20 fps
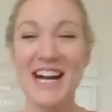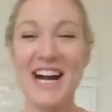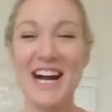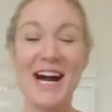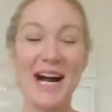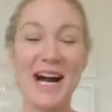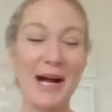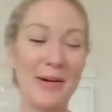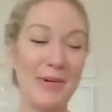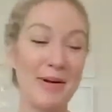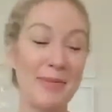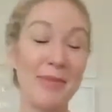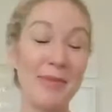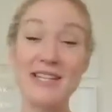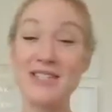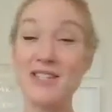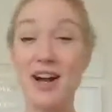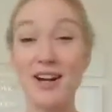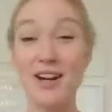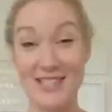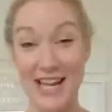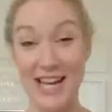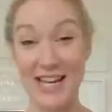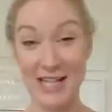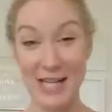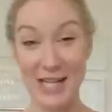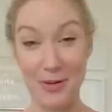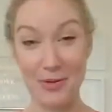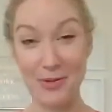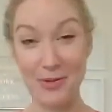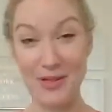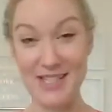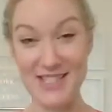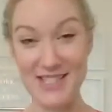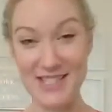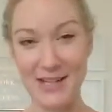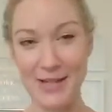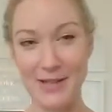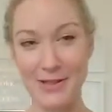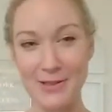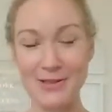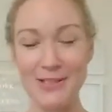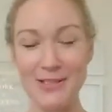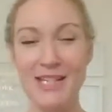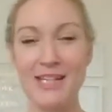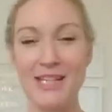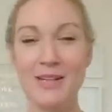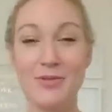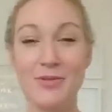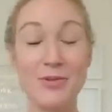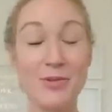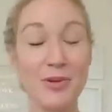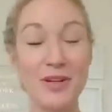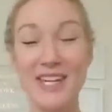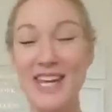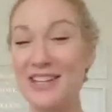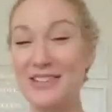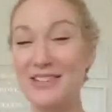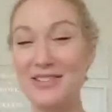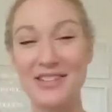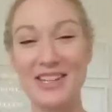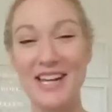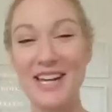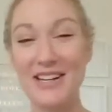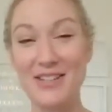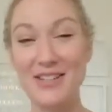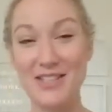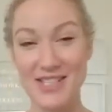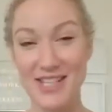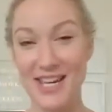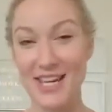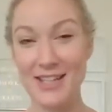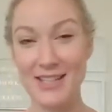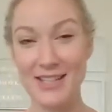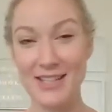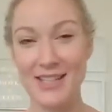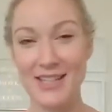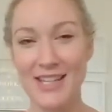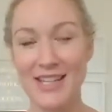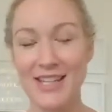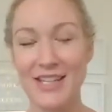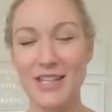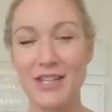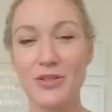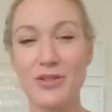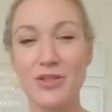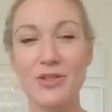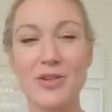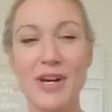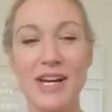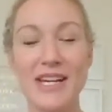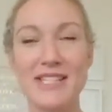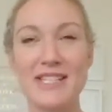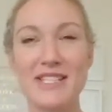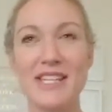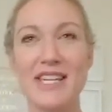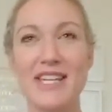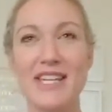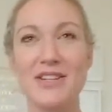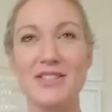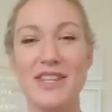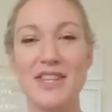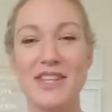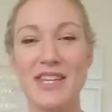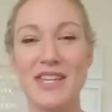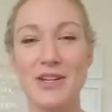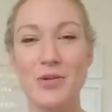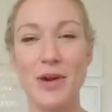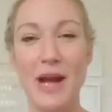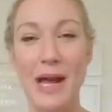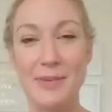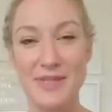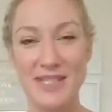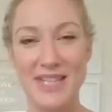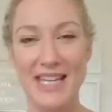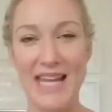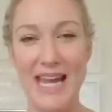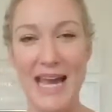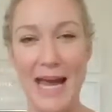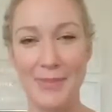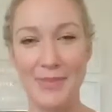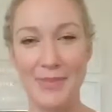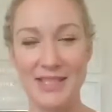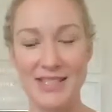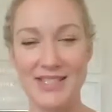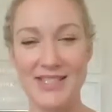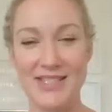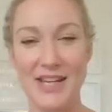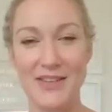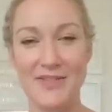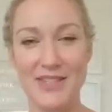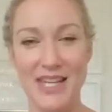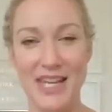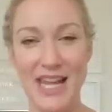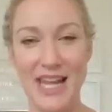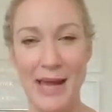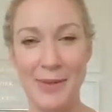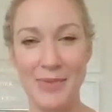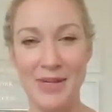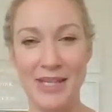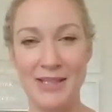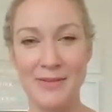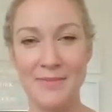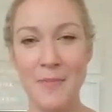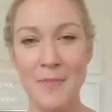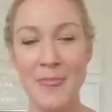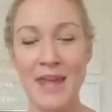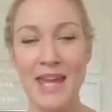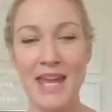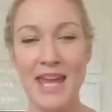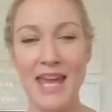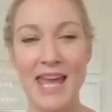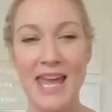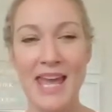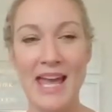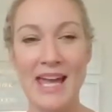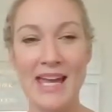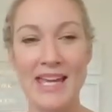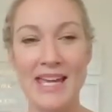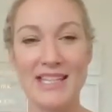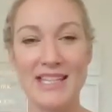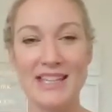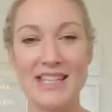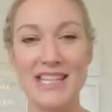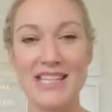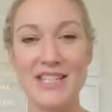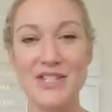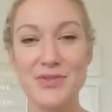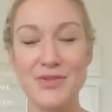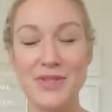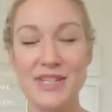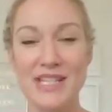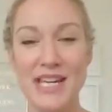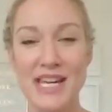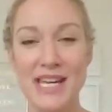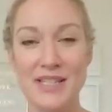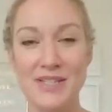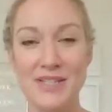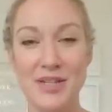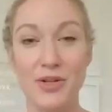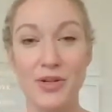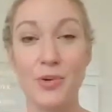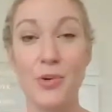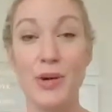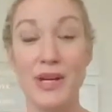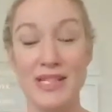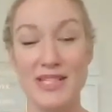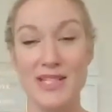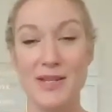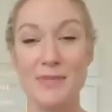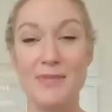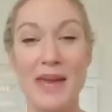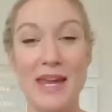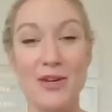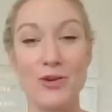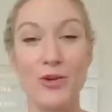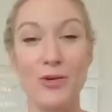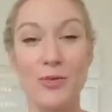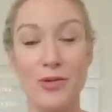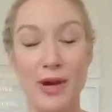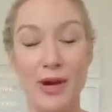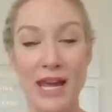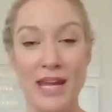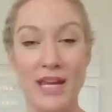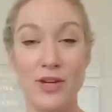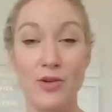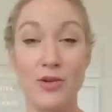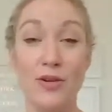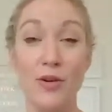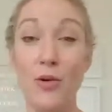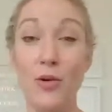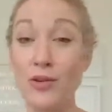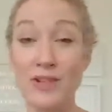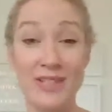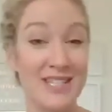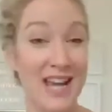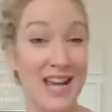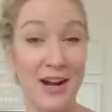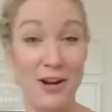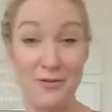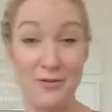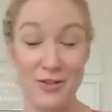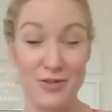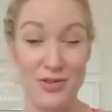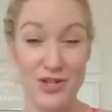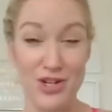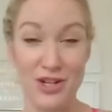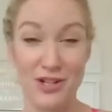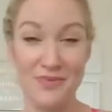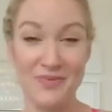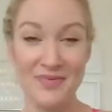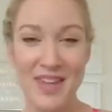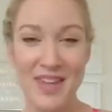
My dog died a couple weeks ago. Kendall and I are sick. You know, you guys, here's the thing, crap's going to happen, stuff's going to happen. And these 3 days are going to make or break your whole entire future.